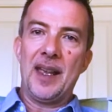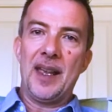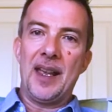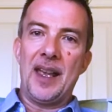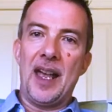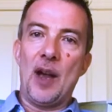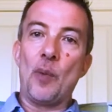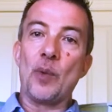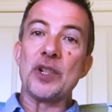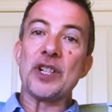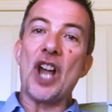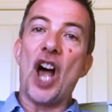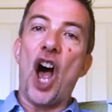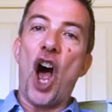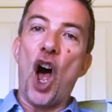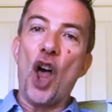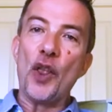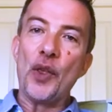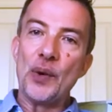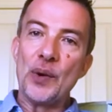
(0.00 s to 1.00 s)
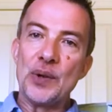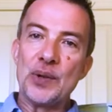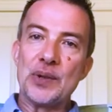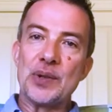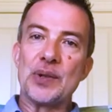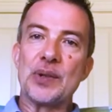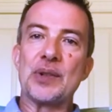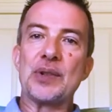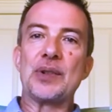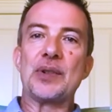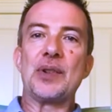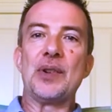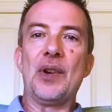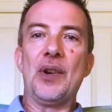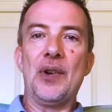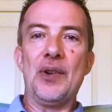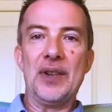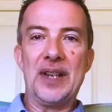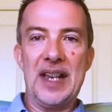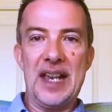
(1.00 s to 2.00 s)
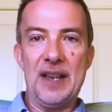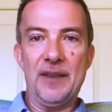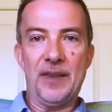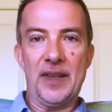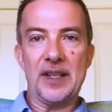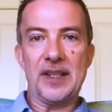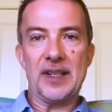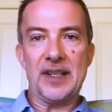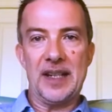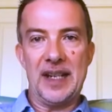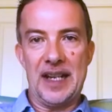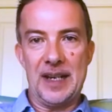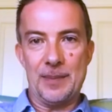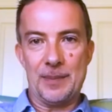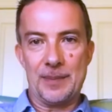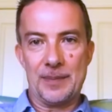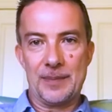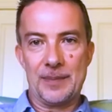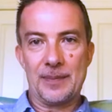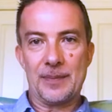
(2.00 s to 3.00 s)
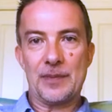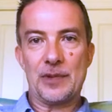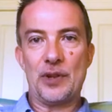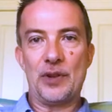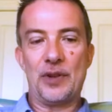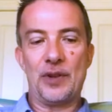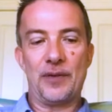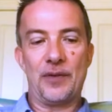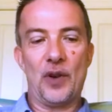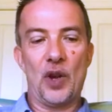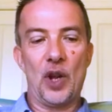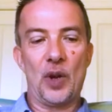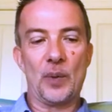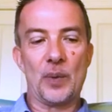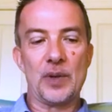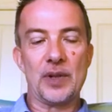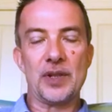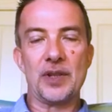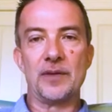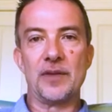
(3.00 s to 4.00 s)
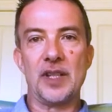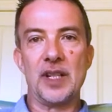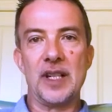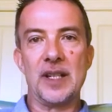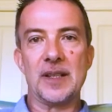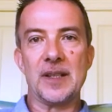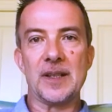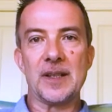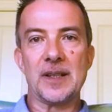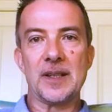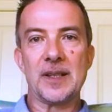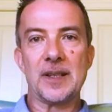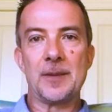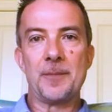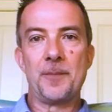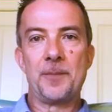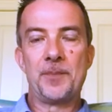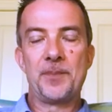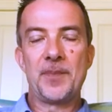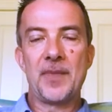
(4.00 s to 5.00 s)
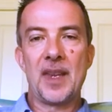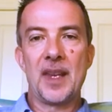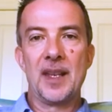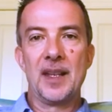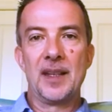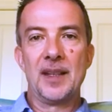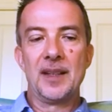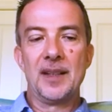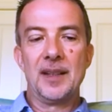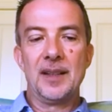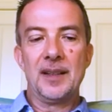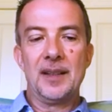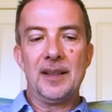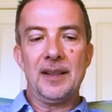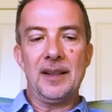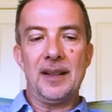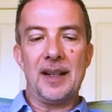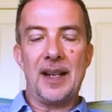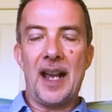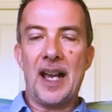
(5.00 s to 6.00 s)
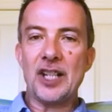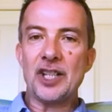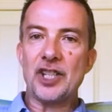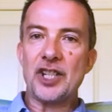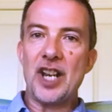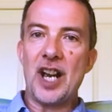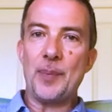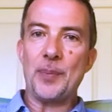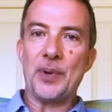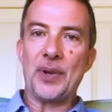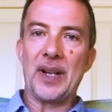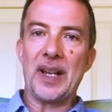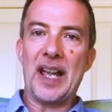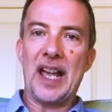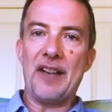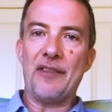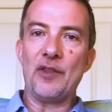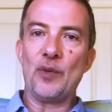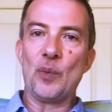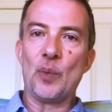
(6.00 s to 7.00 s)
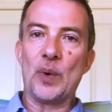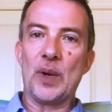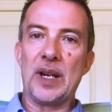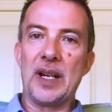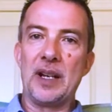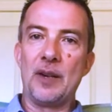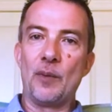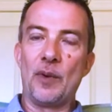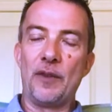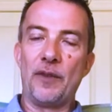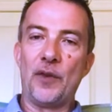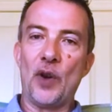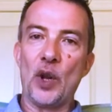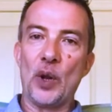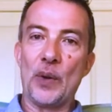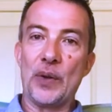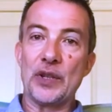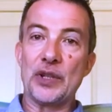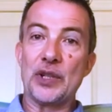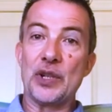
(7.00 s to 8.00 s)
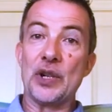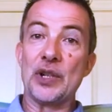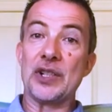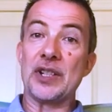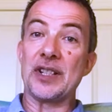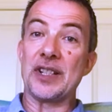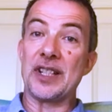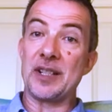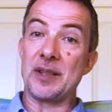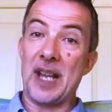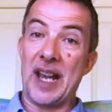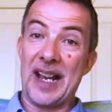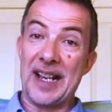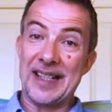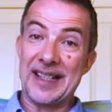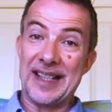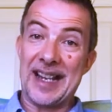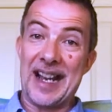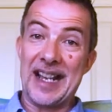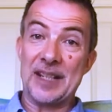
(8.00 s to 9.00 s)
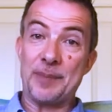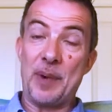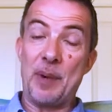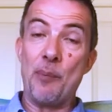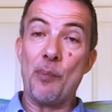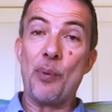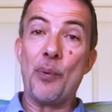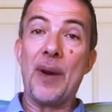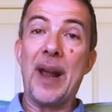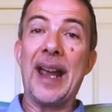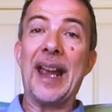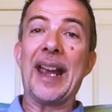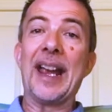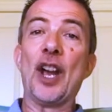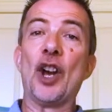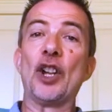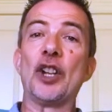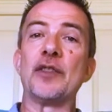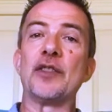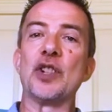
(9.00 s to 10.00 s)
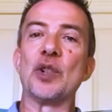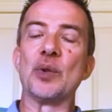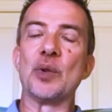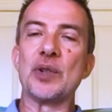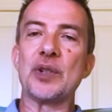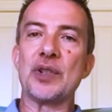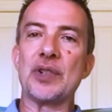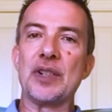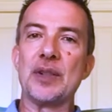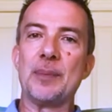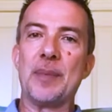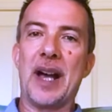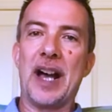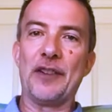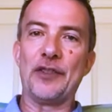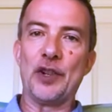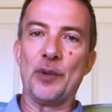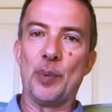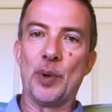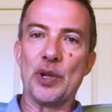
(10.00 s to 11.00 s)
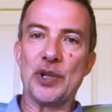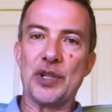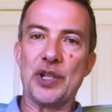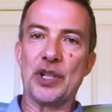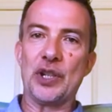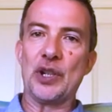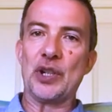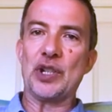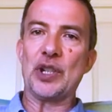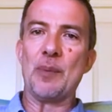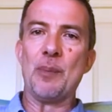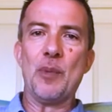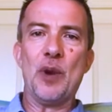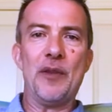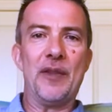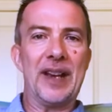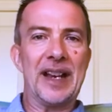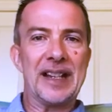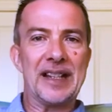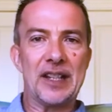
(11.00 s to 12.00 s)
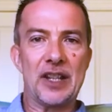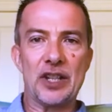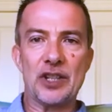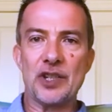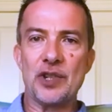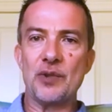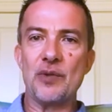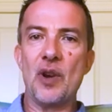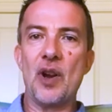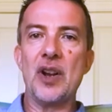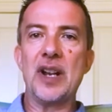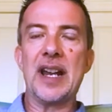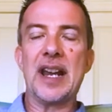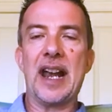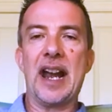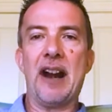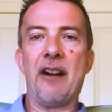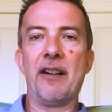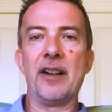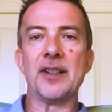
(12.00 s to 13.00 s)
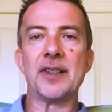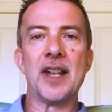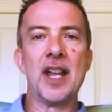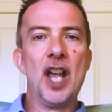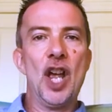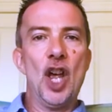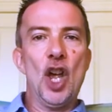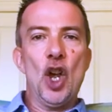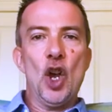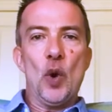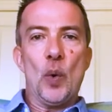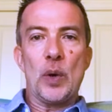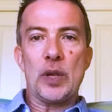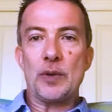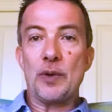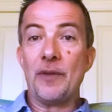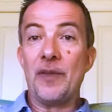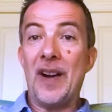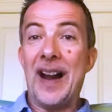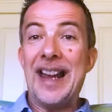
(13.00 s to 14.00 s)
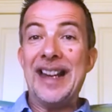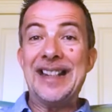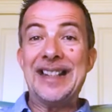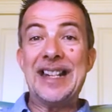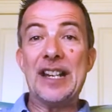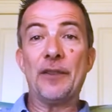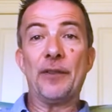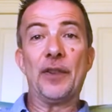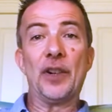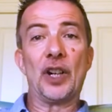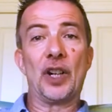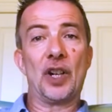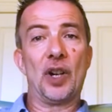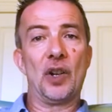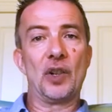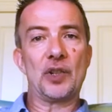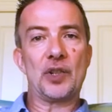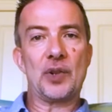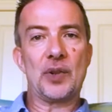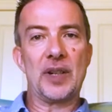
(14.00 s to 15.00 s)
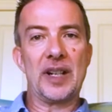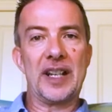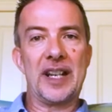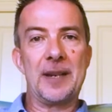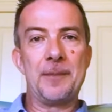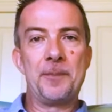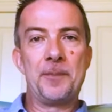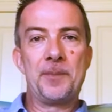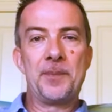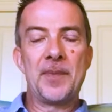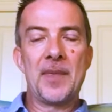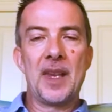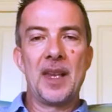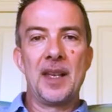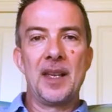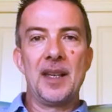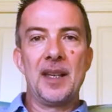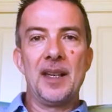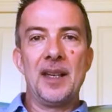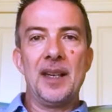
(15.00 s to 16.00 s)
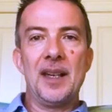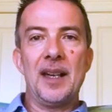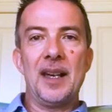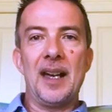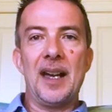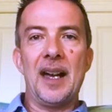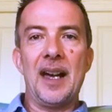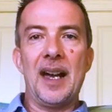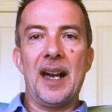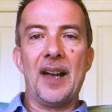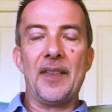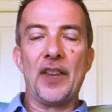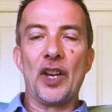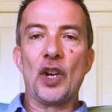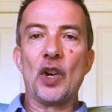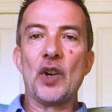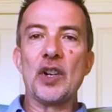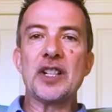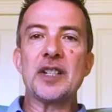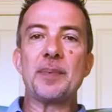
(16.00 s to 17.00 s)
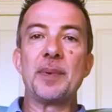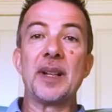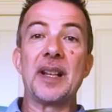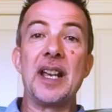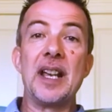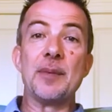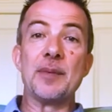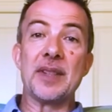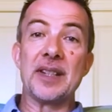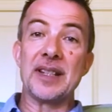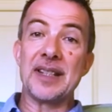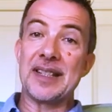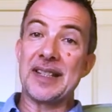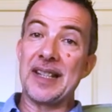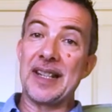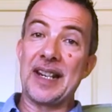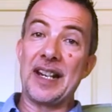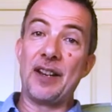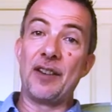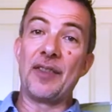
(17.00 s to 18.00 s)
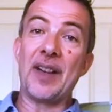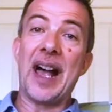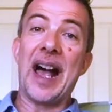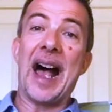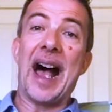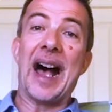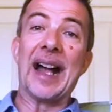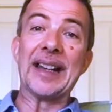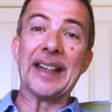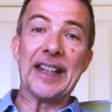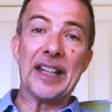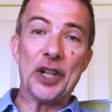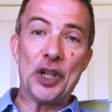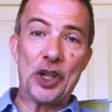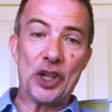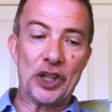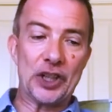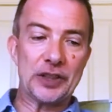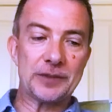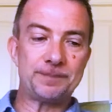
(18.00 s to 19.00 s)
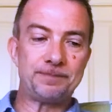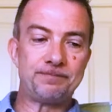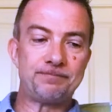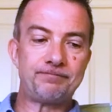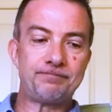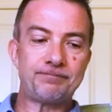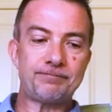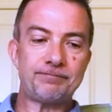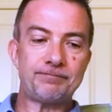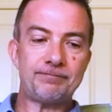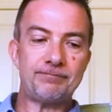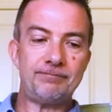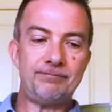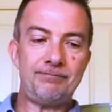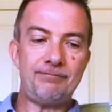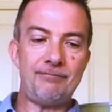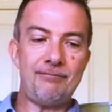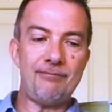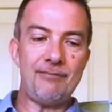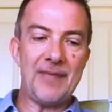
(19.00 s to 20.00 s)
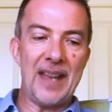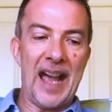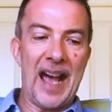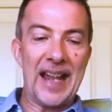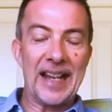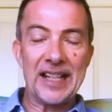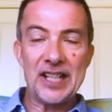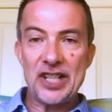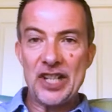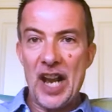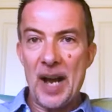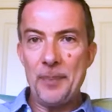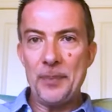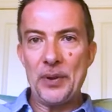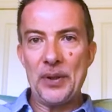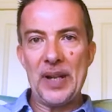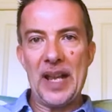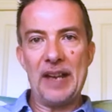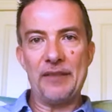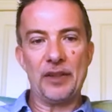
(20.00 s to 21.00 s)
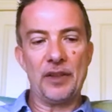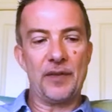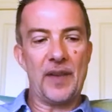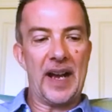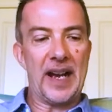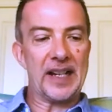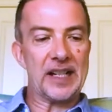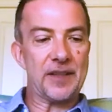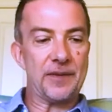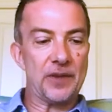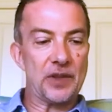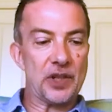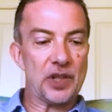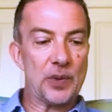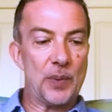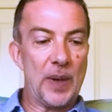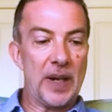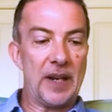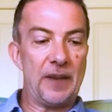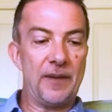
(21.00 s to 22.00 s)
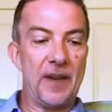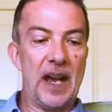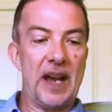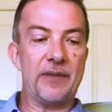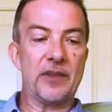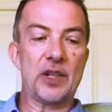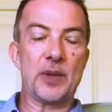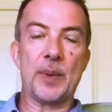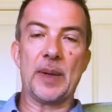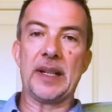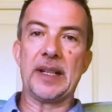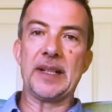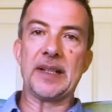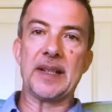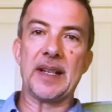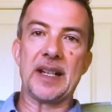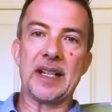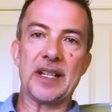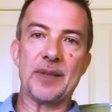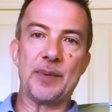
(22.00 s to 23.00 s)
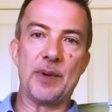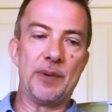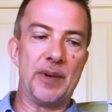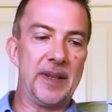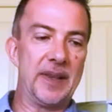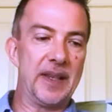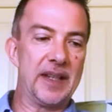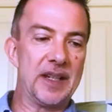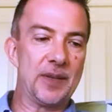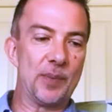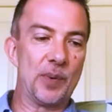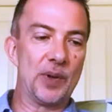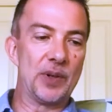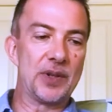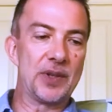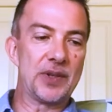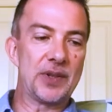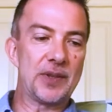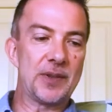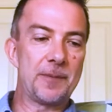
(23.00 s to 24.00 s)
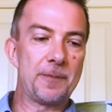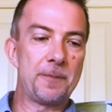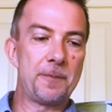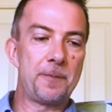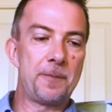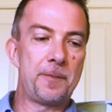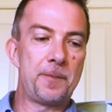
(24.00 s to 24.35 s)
It was others who gave this name to the followers of Jesus. In Acts chapter 11, we follow the churches as it has been breaking out of Jerusalem after persecution, moving into the surrounding areas, which are very different culturally. And the gospel came to the city of Antioch. And in chapter 11 of Acts, verse 25 and 26, we read these words.